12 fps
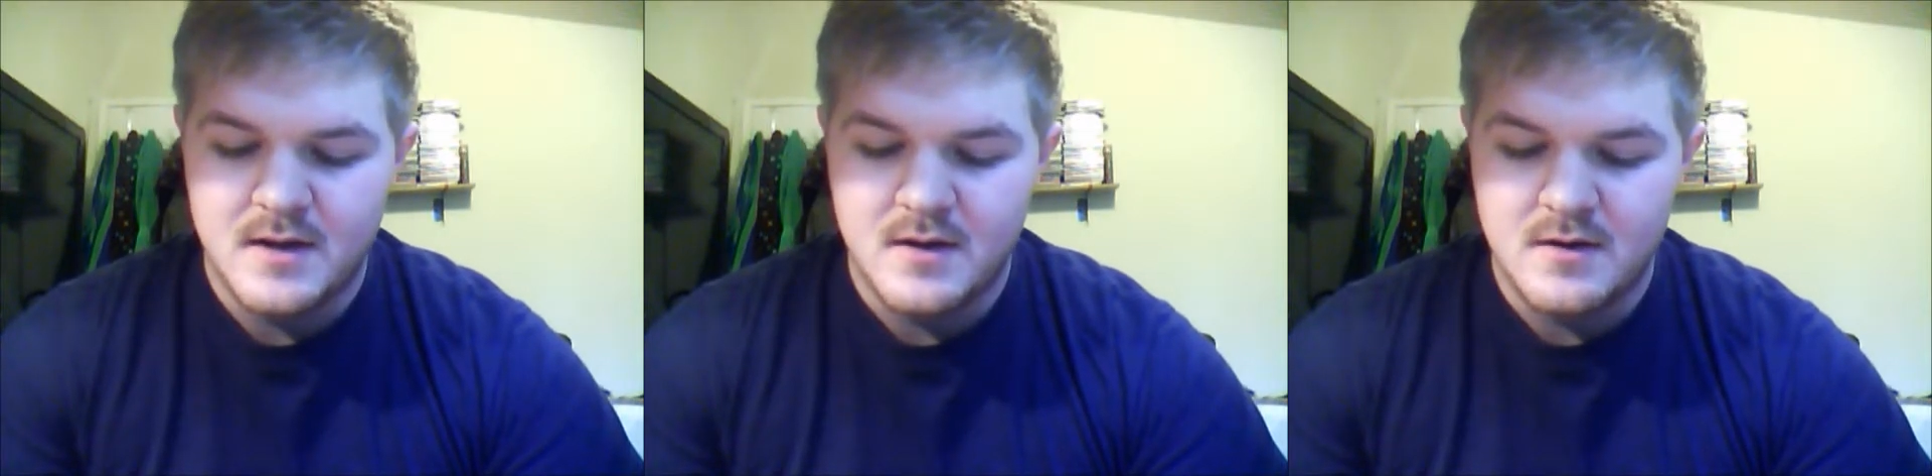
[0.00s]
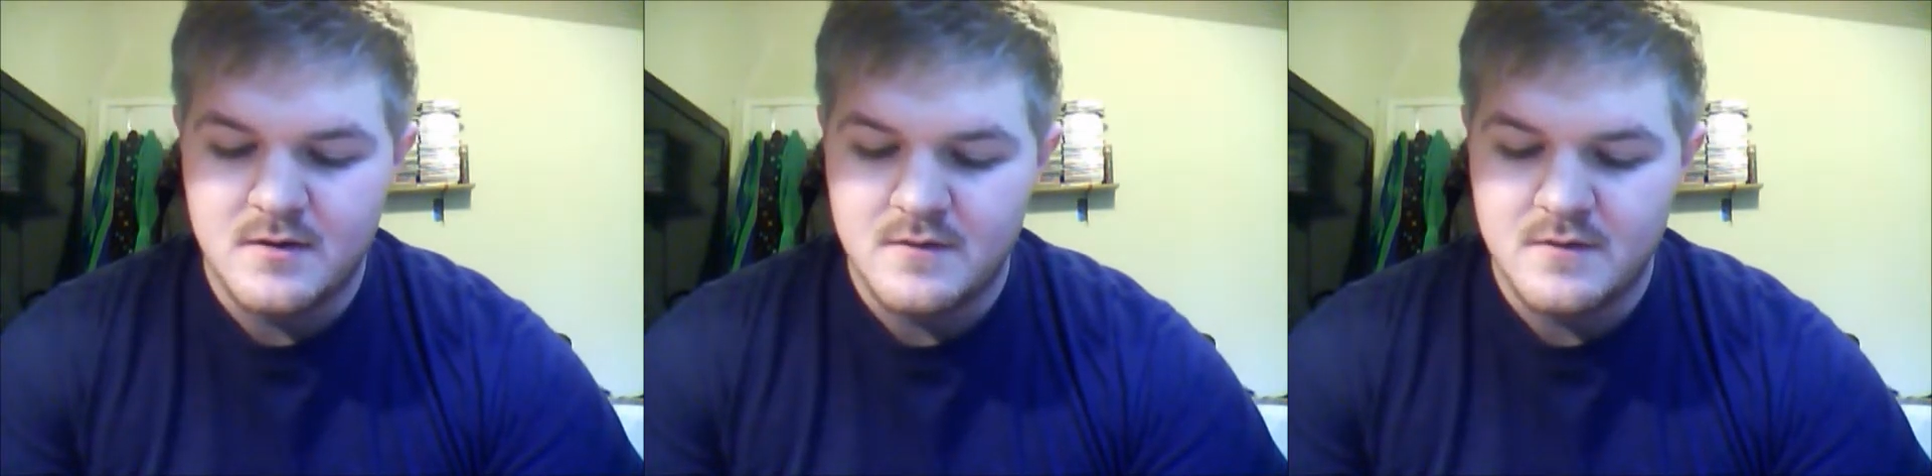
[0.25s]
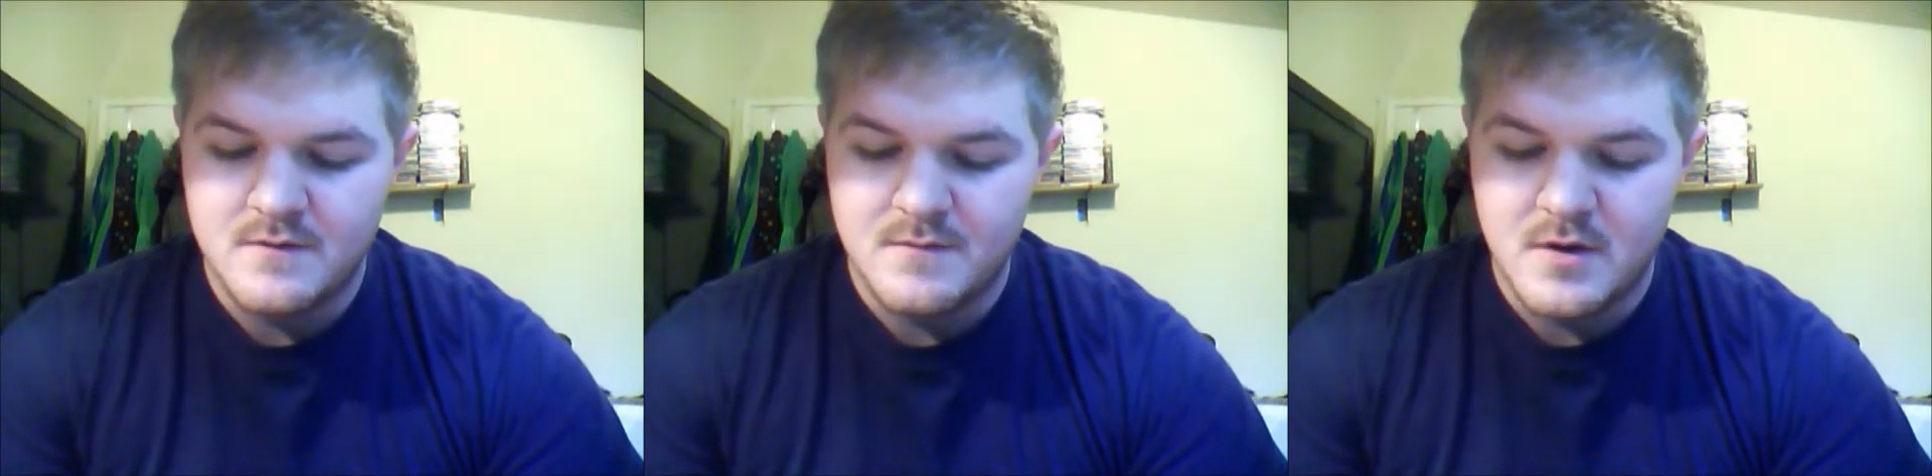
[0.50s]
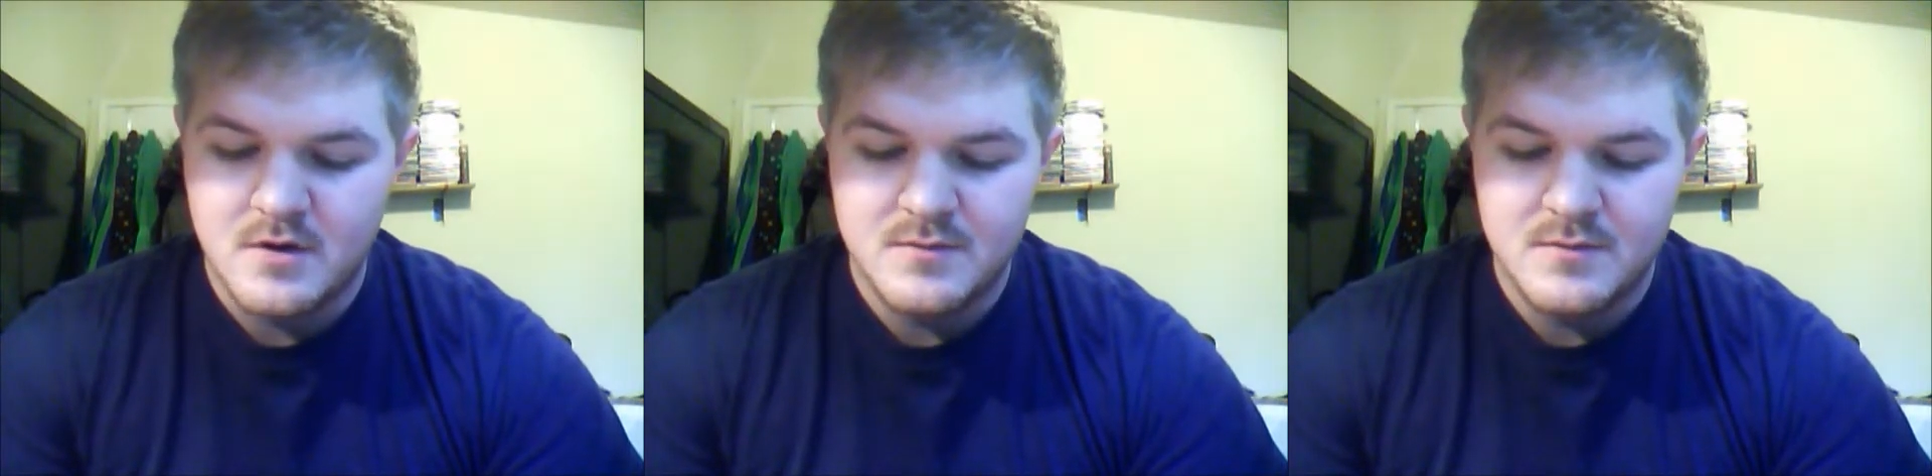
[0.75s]
of
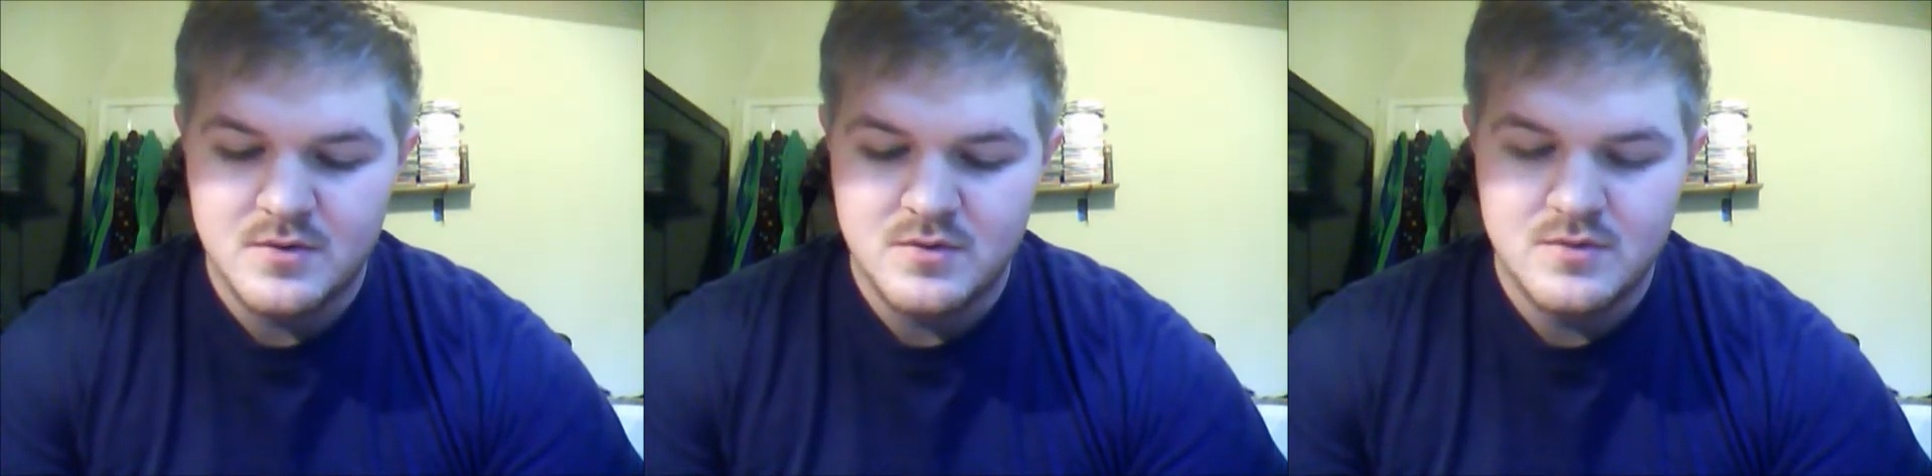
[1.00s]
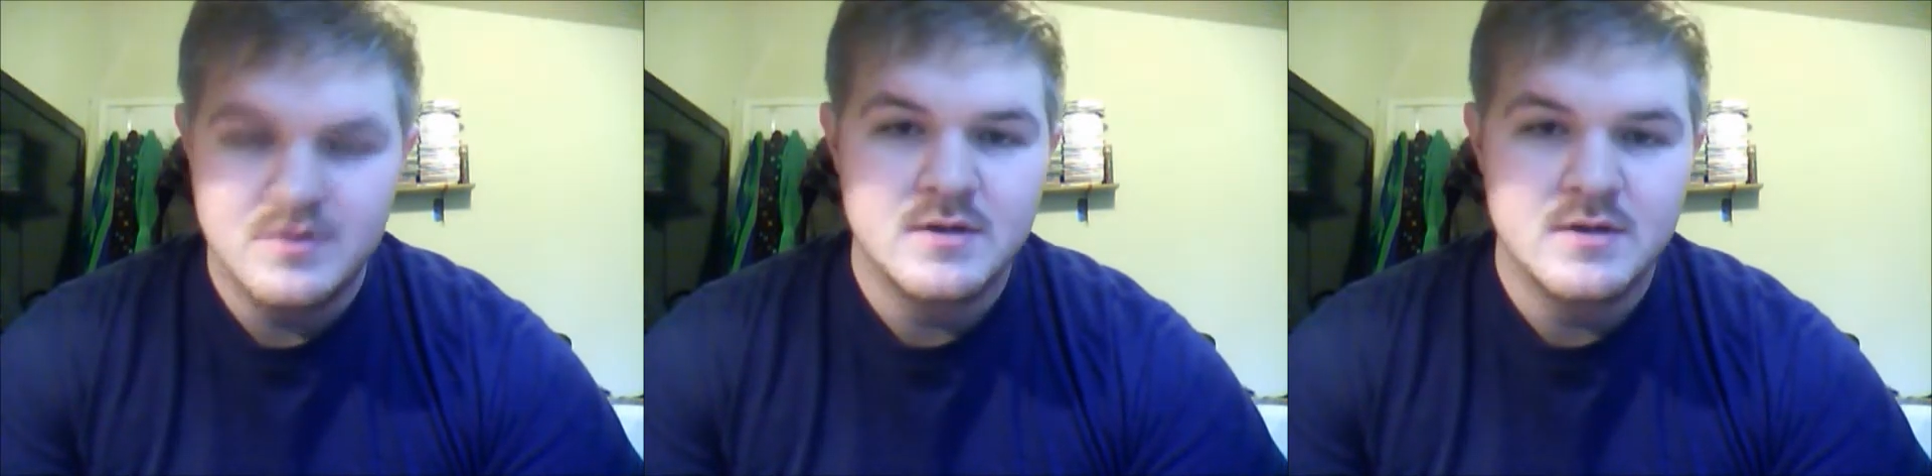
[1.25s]
marabou